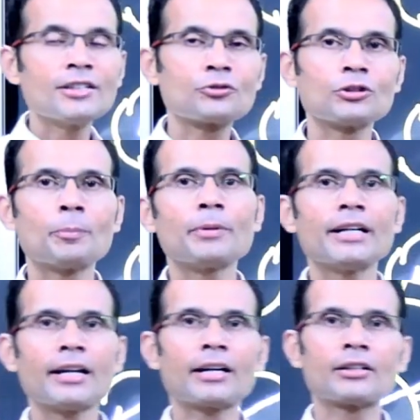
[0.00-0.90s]
is to the
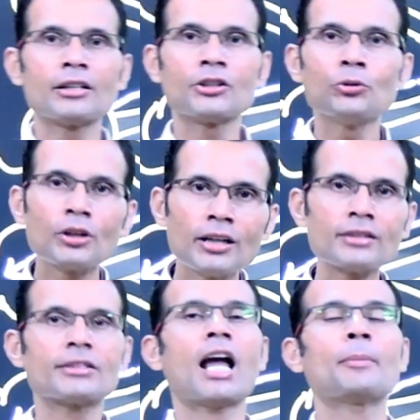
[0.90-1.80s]
pretectal
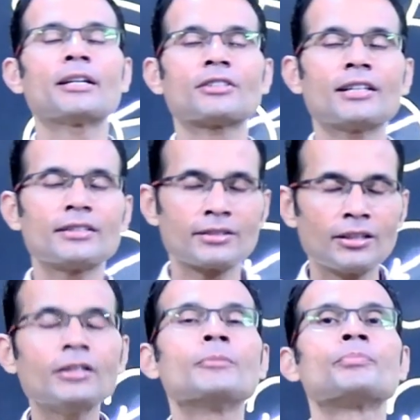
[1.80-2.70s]
nucleus, damage is
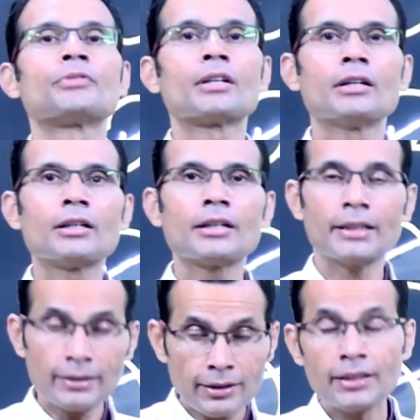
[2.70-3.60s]
the
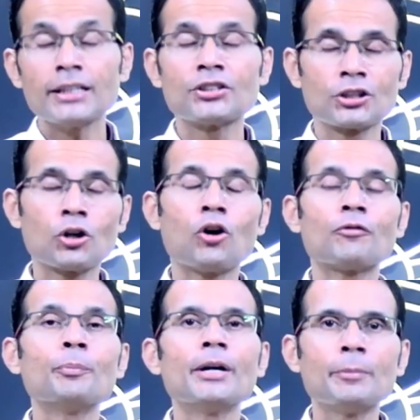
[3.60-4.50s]
in the region
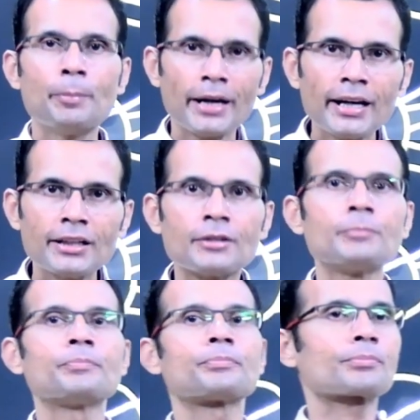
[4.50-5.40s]
of midbrain,
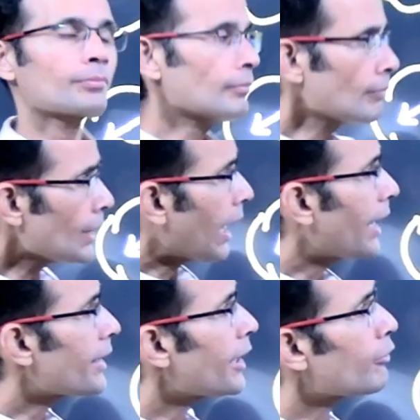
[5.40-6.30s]

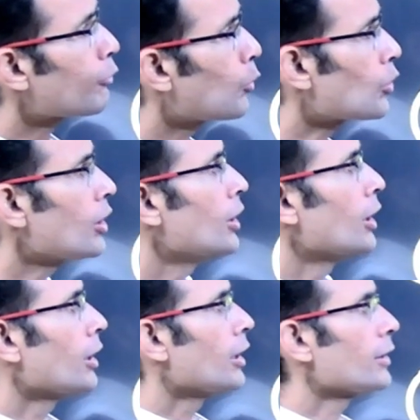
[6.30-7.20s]
and therefore
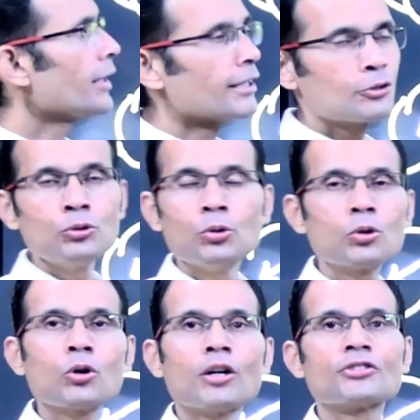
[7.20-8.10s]
there is
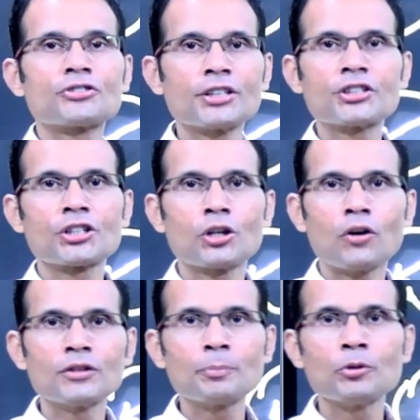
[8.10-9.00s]
no constriction
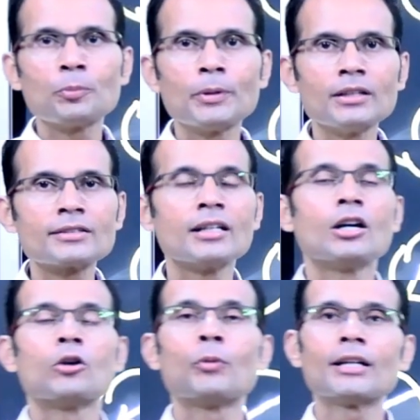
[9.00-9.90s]
of the pupils
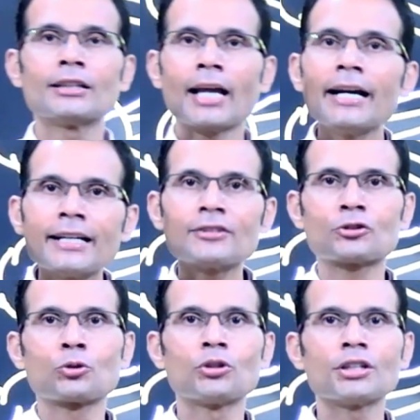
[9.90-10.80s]
when light is
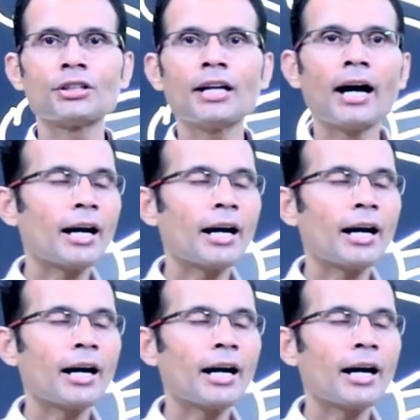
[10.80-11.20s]
thrown in the